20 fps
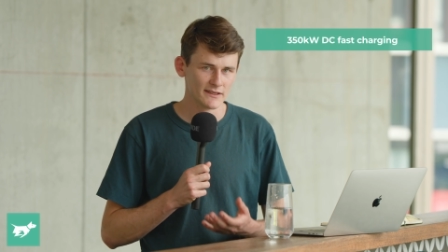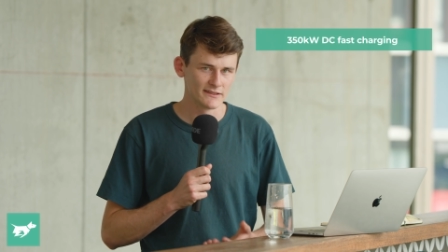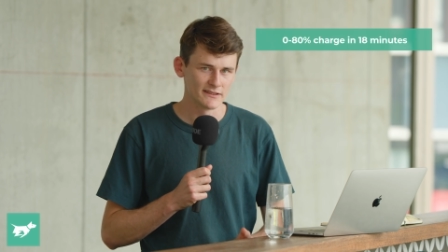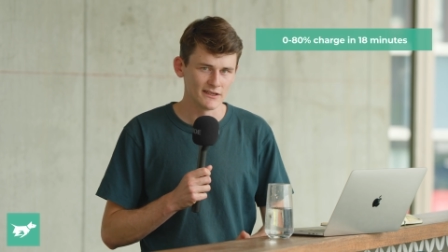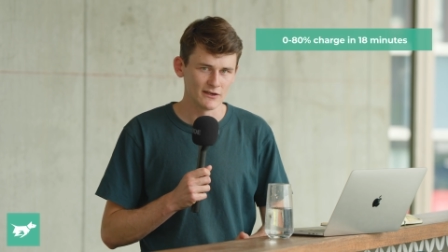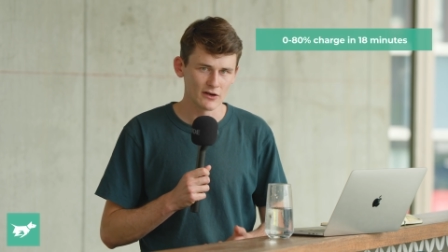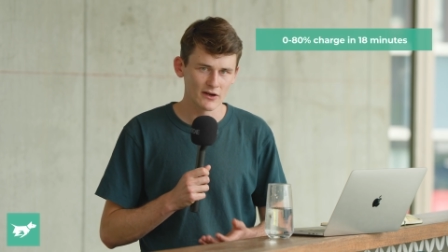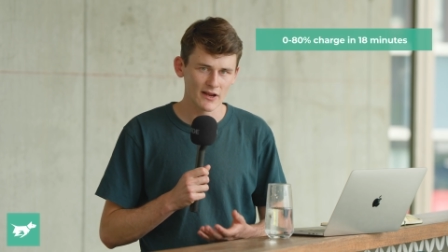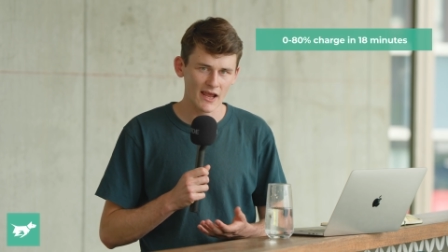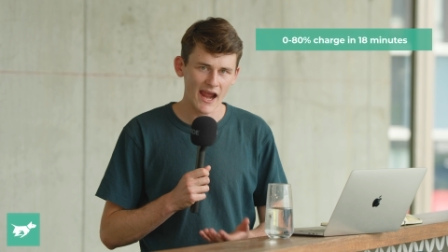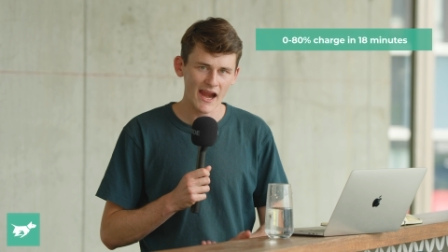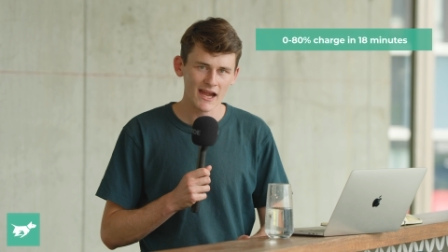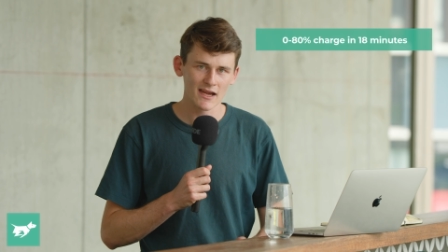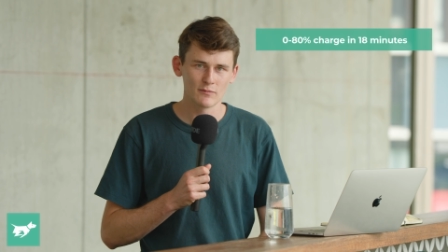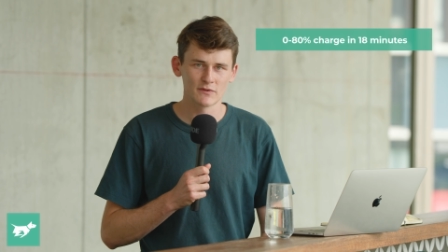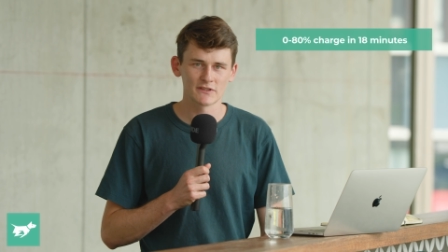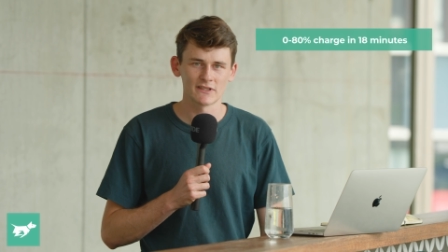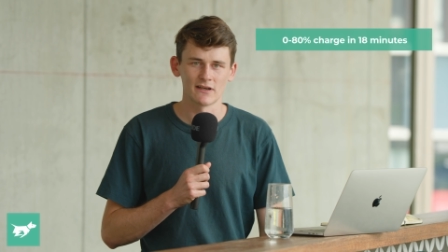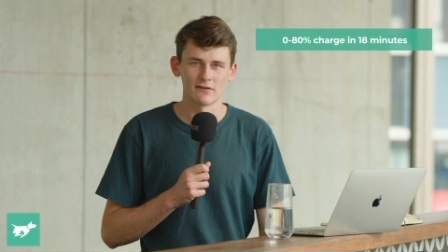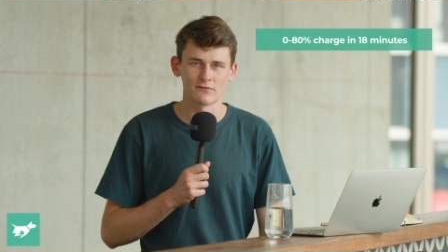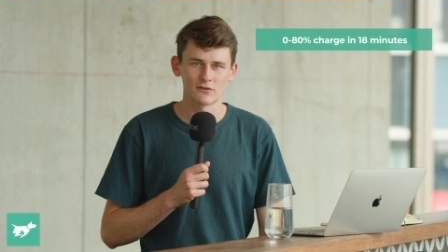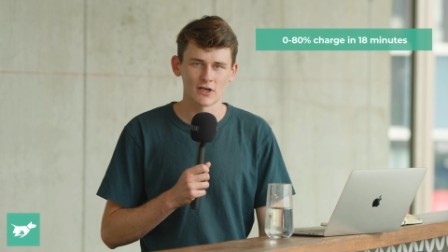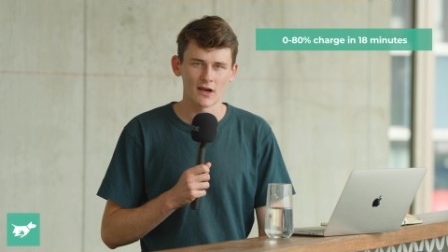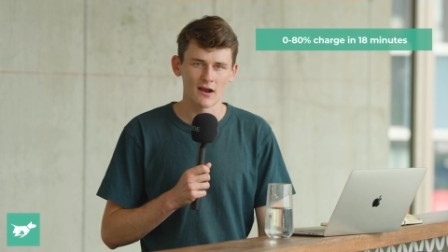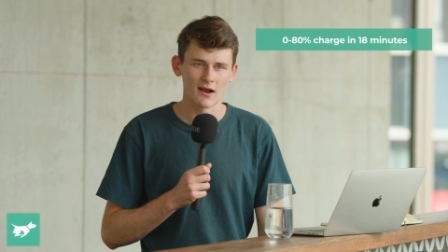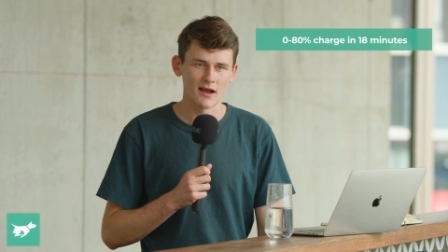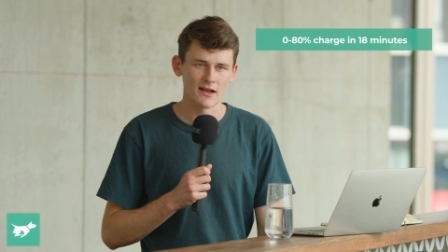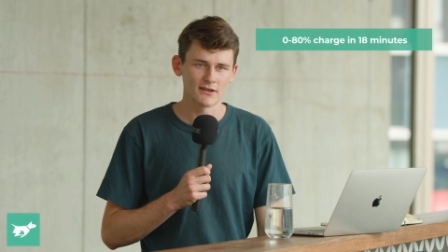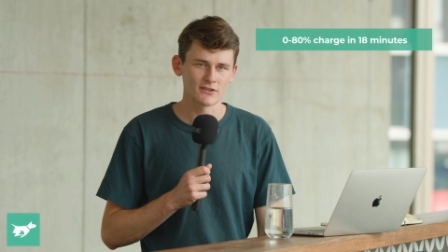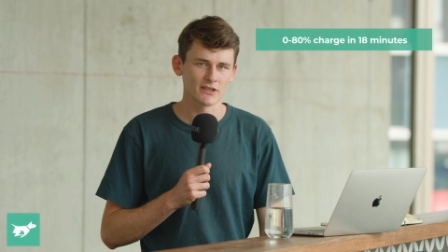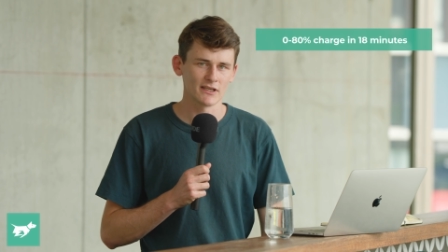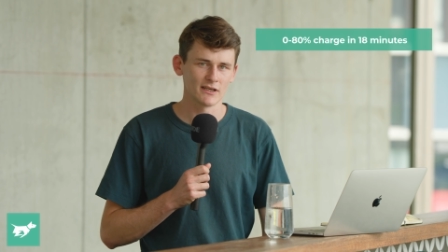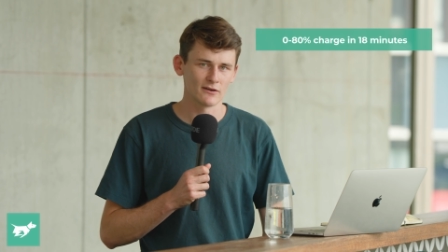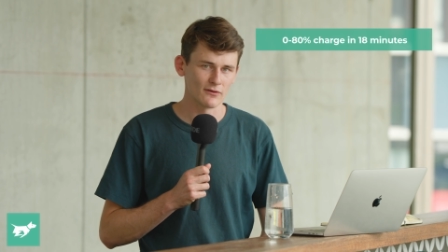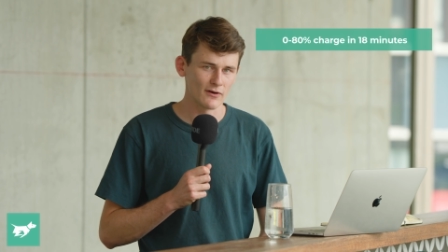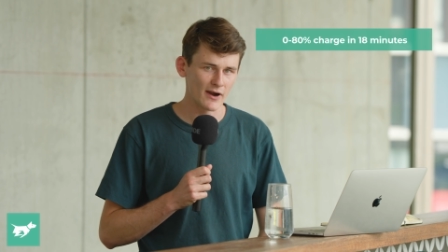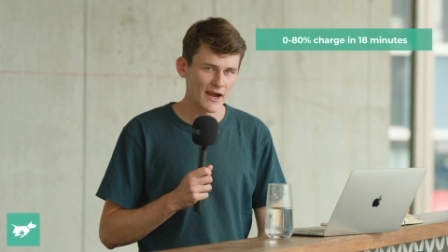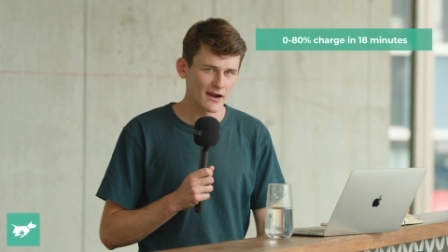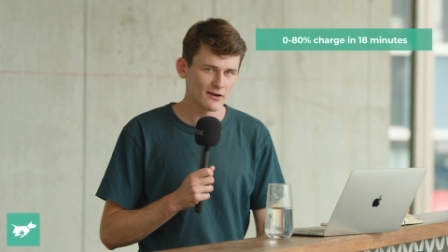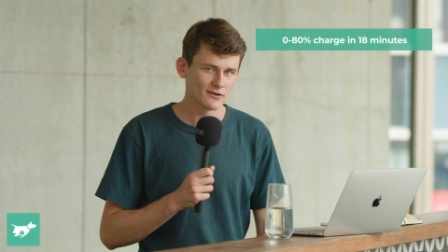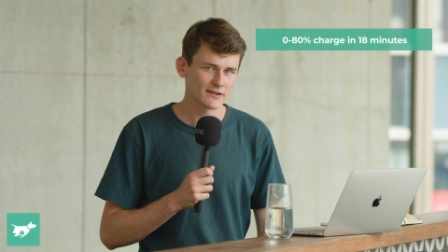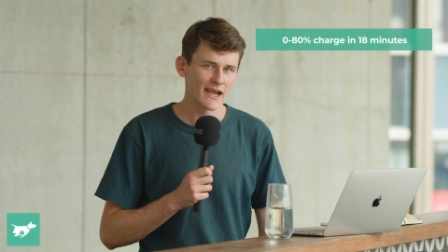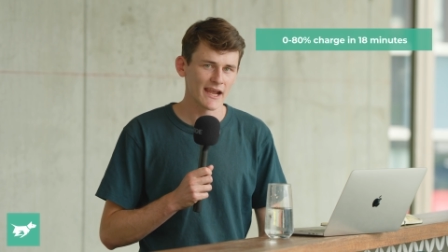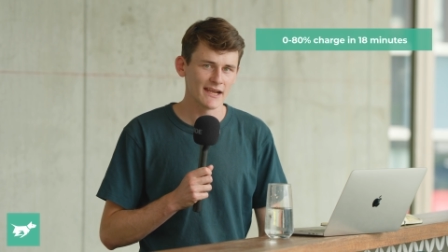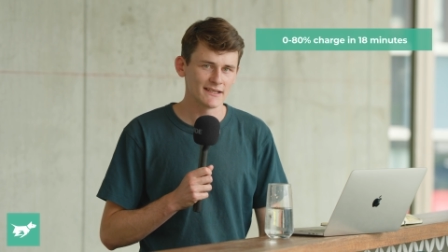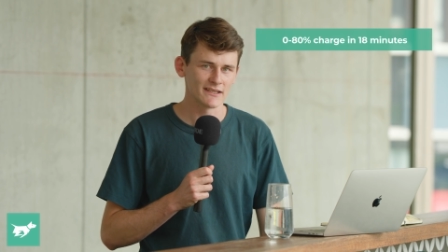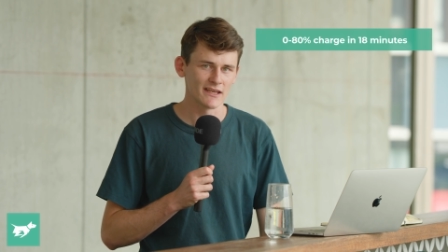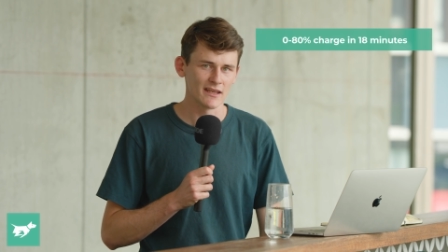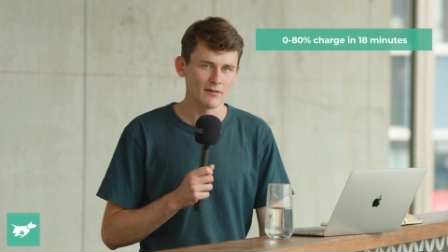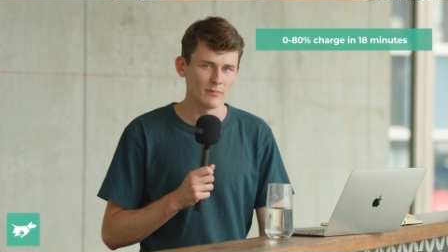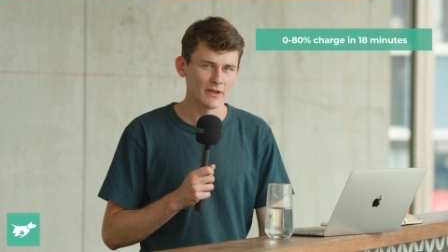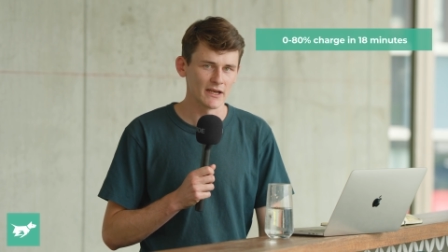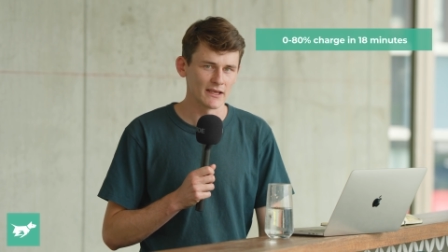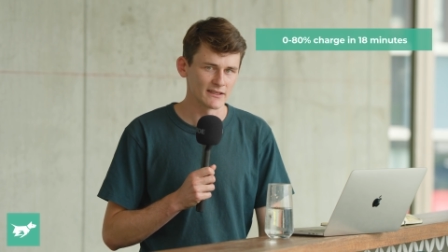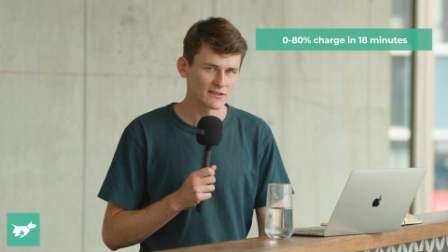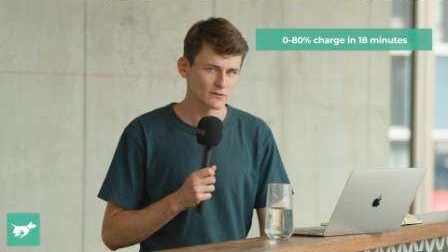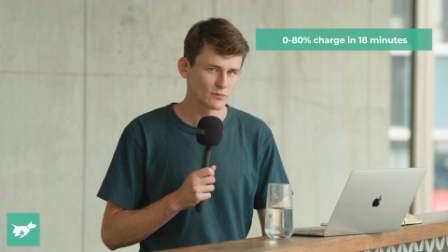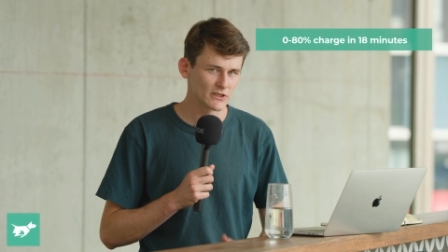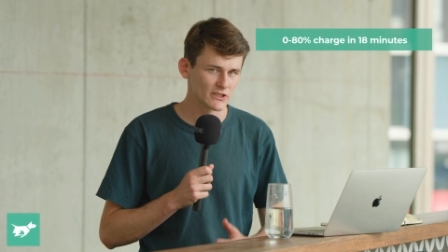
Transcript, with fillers: 0 to 80% of charge in around 18 minutes,